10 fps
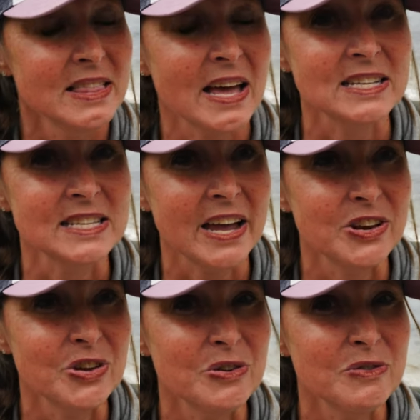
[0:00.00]
that is
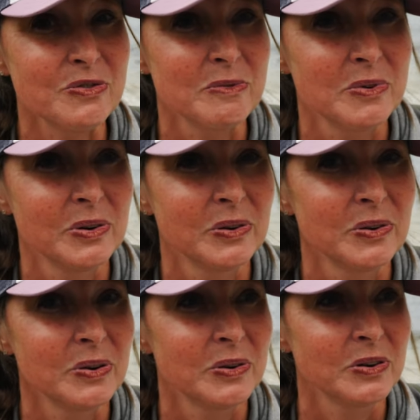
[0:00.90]
kind of
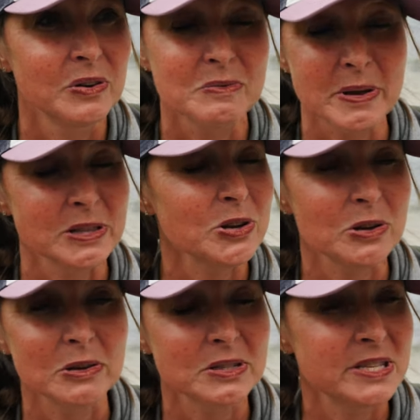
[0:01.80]
my
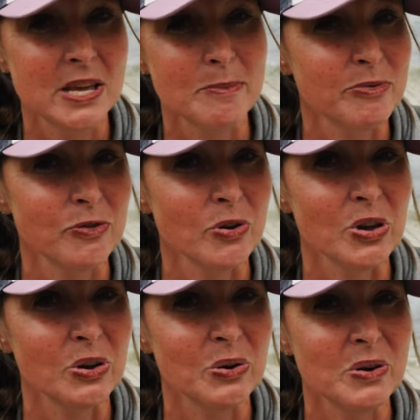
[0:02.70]
little tip for
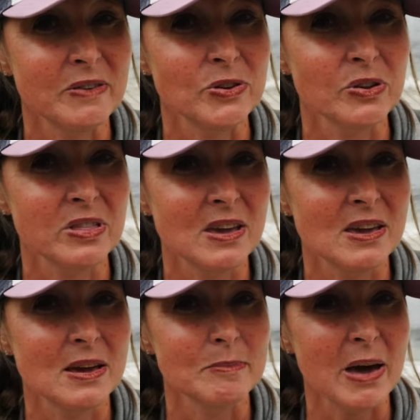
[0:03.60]
you if you're
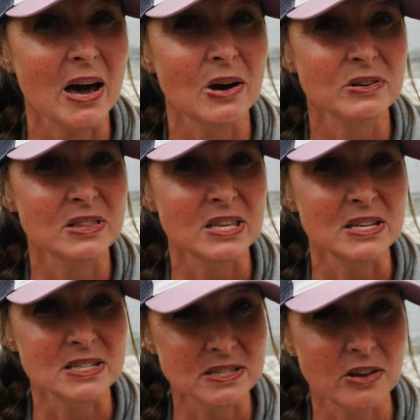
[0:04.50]
thinking about
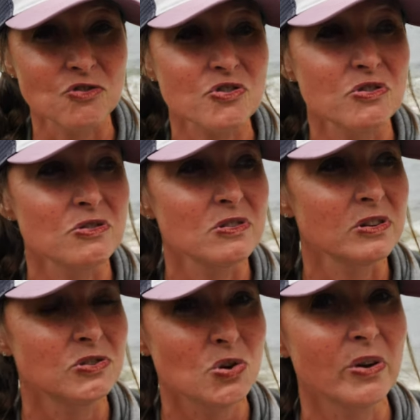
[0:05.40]
the central
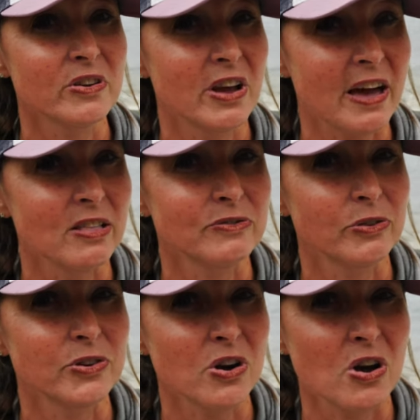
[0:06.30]
northern
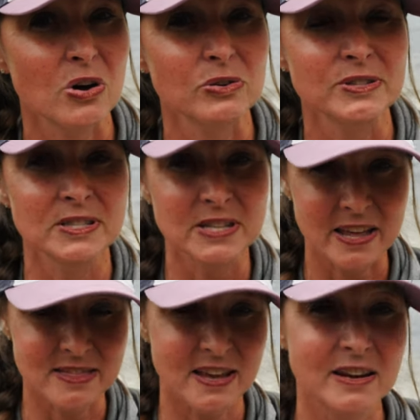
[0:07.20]
California coast
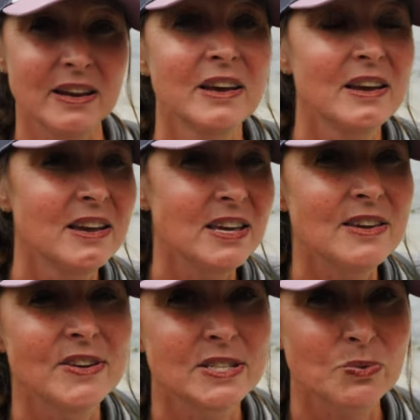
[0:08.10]
and then
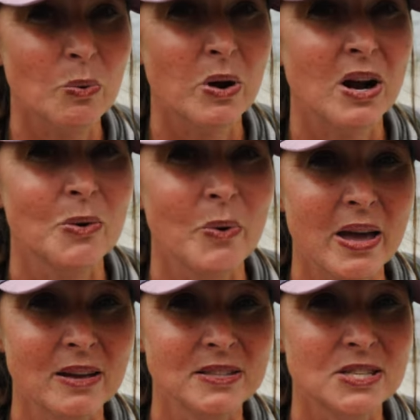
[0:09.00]
even as we work our
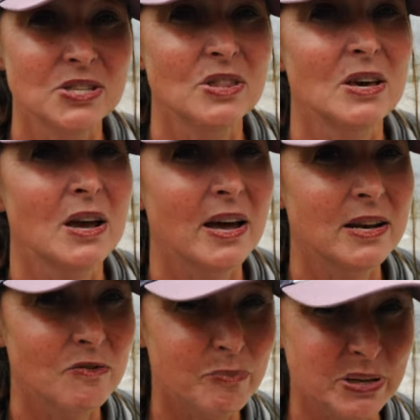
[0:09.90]
way into the
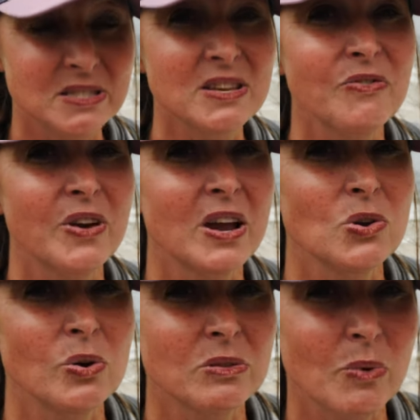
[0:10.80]
kind of Pacific
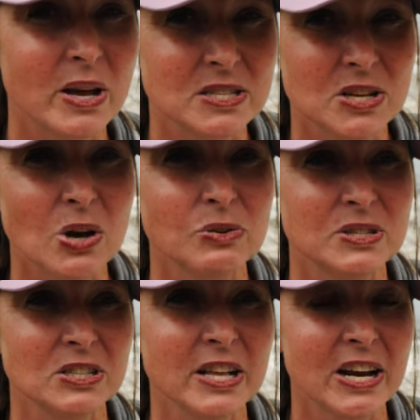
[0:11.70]
Northwest
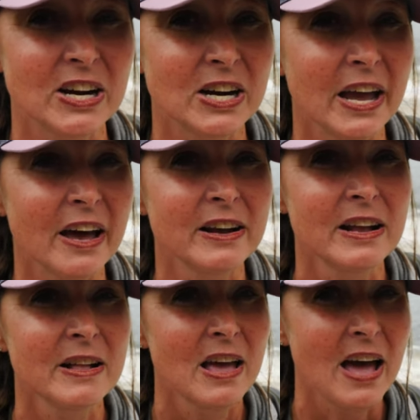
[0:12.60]
coastal area,
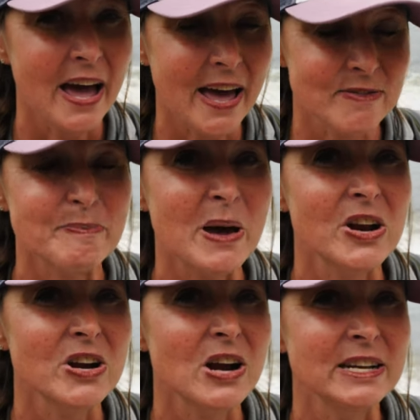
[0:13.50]
I have a
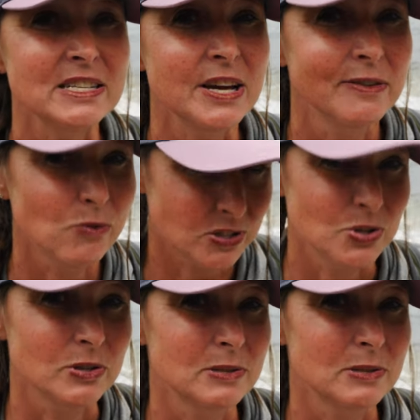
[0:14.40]
better idea of what to